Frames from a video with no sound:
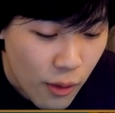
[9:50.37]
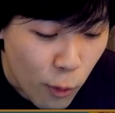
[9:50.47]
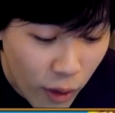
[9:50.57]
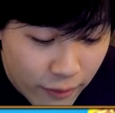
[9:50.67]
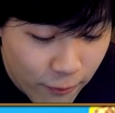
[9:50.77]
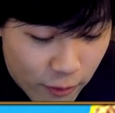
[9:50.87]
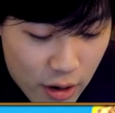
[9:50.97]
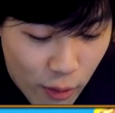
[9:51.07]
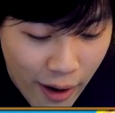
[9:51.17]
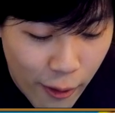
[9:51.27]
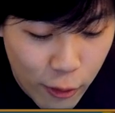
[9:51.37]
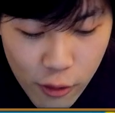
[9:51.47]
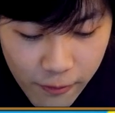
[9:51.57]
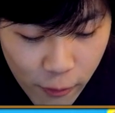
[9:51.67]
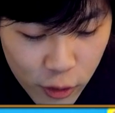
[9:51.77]
1 free rare
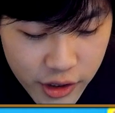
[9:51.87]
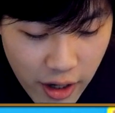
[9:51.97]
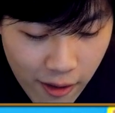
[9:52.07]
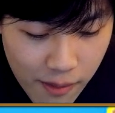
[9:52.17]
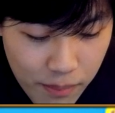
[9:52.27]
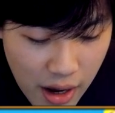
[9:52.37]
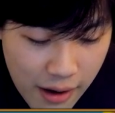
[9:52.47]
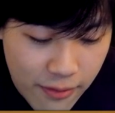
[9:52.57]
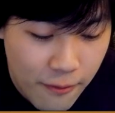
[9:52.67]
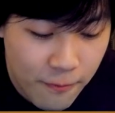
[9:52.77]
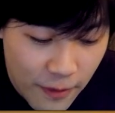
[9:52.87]
recruit 4 star and above,